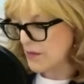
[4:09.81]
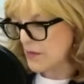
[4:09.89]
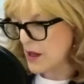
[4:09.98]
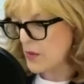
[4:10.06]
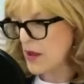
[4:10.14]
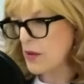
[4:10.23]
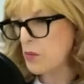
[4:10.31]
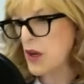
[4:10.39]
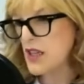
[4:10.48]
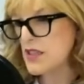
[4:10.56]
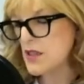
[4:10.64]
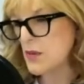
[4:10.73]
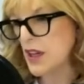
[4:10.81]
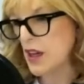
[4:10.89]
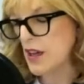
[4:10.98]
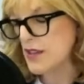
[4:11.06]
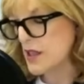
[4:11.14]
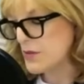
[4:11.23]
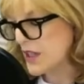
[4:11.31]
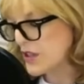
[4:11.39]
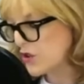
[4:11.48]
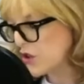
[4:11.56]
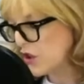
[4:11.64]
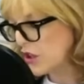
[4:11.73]
maybe embraced some of the concepts that
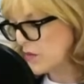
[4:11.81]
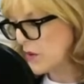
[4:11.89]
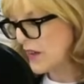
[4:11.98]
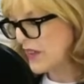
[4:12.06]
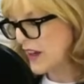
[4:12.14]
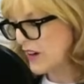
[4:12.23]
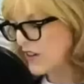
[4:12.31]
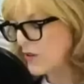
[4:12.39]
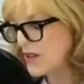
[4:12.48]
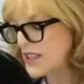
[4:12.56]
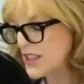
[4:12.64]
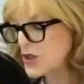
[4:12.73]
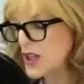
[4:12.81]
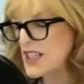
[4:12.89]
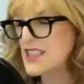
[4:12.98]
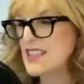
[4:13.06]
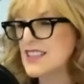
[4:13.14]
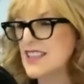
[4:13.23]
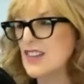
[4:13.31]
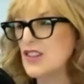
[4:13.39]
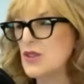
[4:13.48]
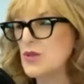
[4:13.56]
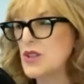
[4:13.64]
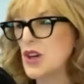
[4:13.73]
you're talking about there. It's interesting to hear
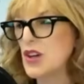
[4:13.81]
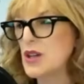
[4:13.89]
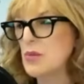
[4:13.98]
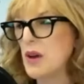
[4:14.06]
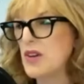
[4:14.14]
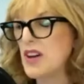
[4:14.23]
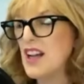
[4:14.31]
you talk about